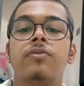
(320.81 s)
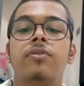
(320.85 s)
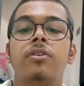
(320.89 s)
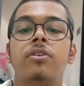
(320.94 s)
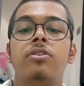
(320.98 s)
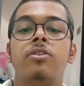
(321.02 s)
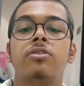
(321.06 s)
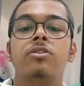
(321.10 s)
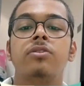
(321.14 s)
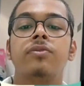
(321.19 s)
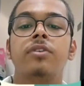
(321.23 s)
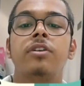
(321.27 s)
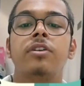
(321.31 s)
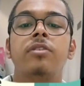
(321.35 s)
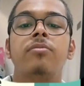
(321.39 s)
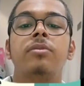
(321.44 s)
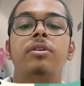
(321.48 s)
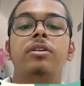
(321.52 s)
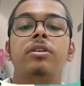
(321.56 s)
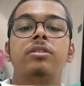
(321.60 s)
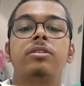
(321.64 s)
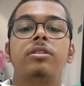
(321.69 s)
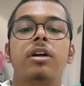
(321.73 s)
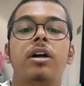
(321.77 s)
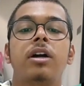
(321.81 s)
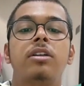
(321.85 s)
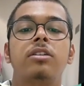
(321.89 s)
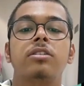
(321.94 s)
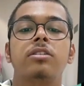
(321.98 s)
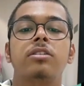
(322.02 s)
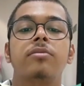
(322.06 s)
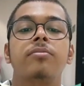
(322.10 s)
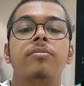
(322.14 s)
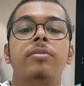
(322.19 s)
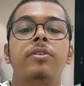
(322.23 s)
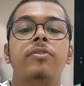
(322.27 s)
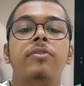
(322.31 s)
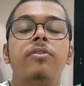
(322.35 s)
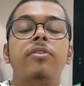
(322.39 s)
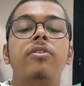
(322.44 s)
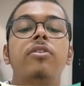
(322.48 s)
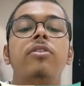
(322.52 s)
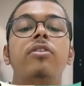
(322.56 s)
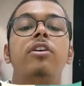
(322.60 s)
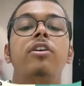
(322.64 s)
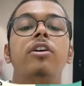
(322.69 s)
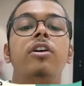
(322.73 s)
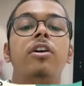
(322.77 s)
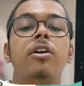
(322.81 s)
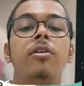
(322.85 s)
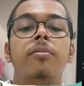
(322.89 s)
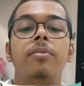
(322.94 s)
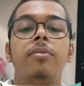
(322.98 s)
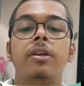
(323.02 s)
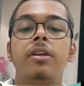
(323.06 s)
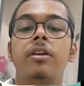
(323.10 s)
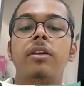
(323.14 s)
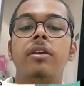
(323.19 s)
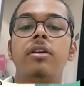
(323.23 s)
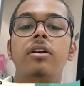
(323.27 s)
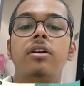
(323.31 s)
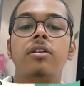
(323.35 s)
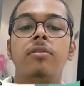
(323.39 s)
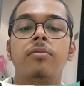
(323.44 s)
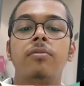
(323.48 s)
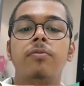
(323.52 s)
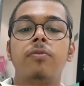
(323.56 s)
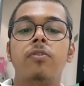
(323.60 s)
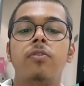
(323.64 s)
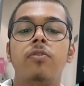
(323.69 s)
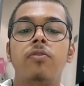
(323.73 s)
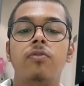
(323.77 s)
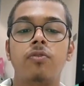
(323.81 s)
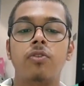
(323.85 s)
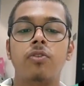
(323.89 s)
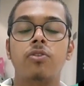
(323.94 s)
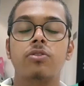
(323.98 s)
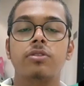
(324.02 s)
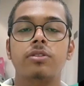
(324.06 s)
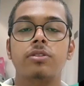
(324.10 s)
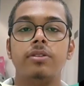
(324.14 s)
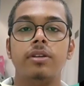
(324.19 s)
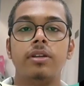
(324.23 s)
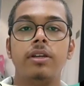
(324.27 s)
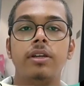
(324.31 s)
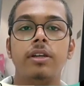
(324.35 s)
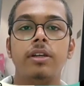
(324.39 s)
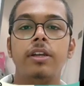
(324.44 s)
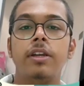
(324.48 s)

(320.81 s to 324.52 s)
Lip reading: Philosopher must ask before picking up forks.